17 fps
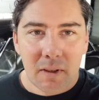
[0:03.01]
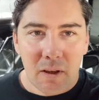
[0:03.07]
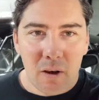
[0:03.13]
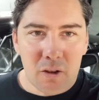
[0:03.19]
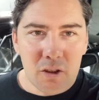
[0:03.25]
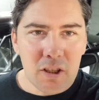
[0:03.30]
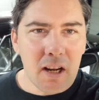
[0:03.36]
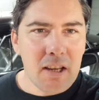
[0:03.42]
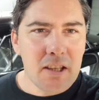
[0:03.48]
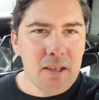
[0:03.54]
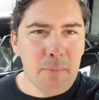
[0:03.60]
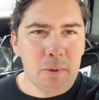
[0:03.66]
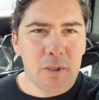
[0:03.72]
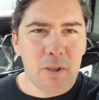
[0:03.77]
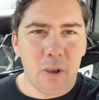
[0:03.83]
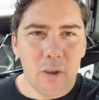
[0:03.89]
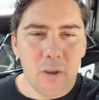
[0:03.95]
On today's
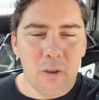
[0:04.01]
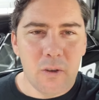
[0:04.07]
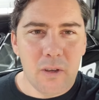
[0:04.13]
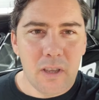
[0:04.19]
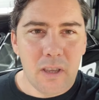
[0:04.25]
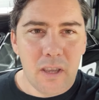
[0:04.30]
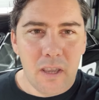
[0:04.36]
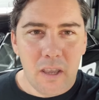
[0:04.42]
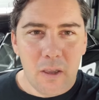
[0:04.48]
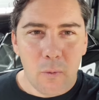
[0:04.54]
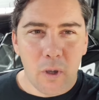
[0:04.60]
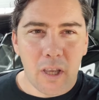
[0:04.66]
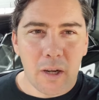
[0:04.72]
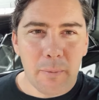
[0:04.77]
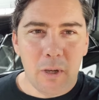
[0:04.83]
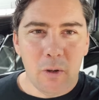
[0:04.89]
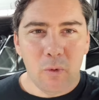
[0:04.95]
episode, we're
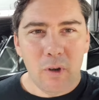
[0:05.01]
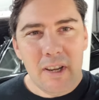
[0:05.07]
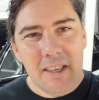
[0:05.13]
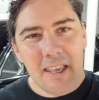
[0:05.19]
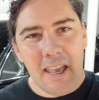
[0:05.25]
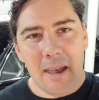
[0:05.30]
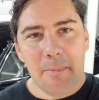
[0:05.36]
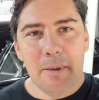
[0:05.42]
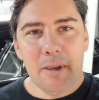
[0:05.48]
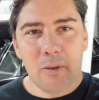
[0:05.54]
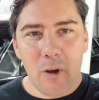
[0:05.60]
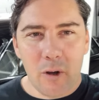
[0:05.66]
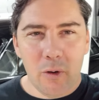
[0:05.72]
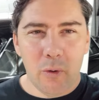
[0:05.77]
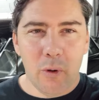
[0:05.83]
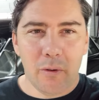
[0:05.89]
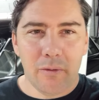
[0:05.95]
going to be recapping
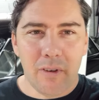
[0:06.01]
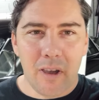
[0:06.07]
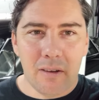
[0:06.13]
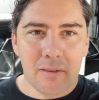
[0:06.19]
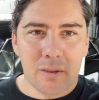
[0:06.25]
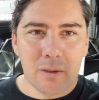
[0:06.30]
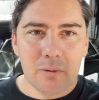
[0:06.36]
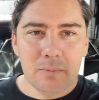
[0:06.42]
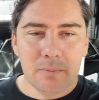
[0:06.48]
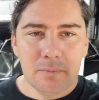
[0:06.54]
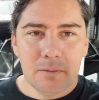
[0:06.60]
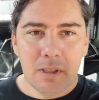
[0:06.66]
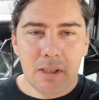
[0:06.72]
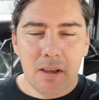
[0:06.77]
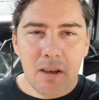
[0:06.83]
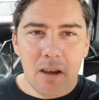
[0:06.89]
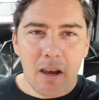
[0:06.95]
Rotary Revival.
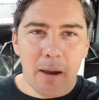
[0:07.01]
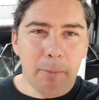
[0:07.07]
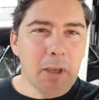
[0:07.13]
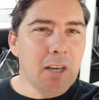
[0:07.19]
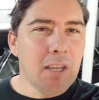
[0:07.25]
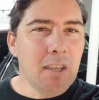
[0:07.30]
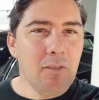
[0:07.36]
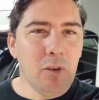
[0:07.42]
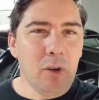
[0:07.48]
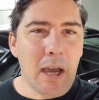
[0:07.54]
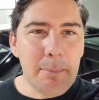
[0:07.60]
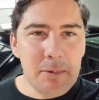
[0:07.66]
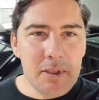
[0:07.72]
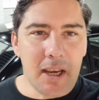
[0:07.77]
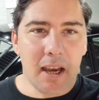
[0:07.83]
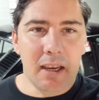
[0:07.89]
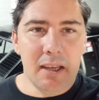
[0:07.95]
I'm going to give you an
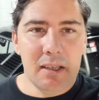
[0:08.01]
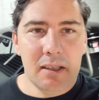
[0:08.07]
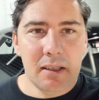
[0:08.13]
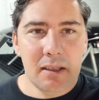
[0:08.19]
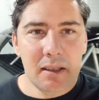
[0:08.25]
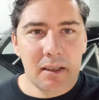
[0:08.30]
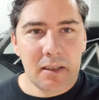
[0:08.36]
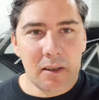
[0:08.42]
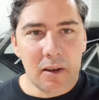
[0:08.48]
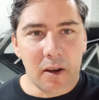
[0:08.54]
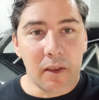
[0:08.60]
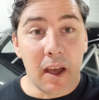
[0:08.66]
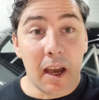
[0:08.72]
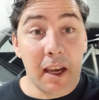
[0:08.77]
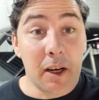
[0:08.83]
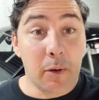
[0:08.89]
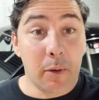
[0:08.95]
update on the
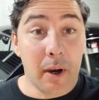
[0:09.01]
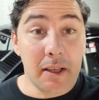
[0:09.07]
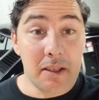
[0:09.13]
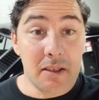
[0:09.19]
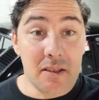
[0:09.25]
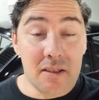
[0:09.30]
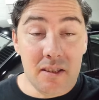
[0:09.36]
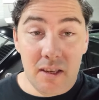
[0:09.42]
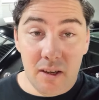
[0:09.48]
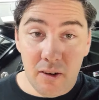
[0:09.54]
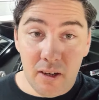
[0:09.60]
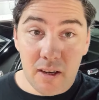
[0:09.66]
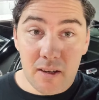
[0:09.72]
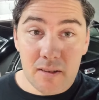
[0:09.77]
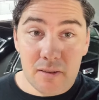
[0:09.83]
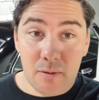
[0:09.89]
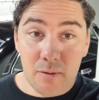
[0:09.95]
808's
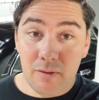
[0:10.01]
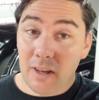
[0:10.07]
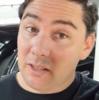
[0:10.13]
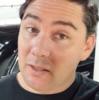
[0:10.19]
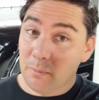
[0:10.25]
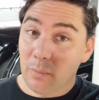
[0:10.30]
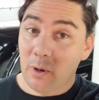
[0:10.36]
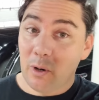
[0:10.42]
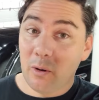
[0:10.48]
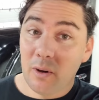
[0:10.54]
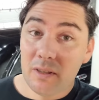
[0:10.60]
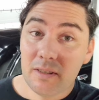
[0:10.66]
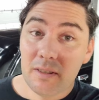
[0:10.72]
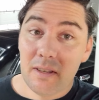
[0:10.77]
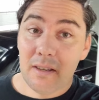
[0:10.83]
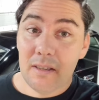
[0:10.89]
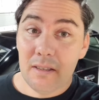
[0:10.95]
interior. We've had some
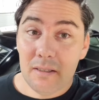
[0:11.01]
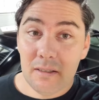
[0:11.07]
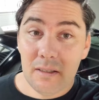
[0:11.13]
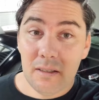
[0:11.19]
progress there.